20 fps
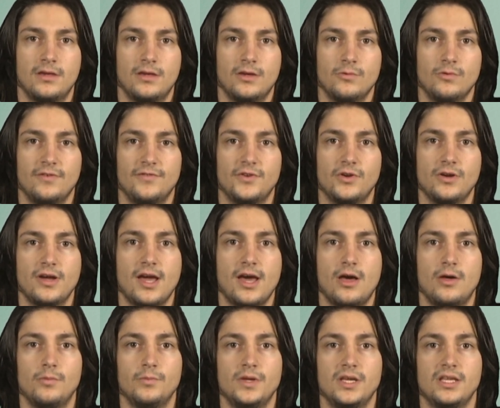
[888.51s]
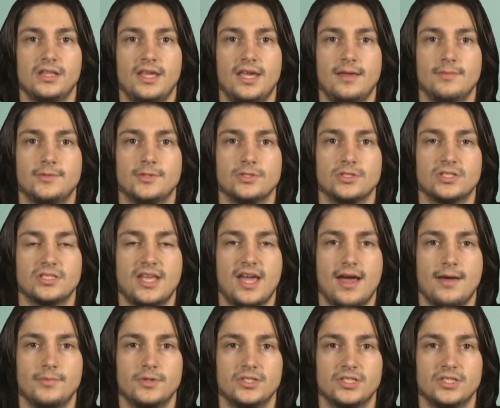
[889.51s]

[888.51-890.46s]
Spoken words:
With your help, we can aim to establish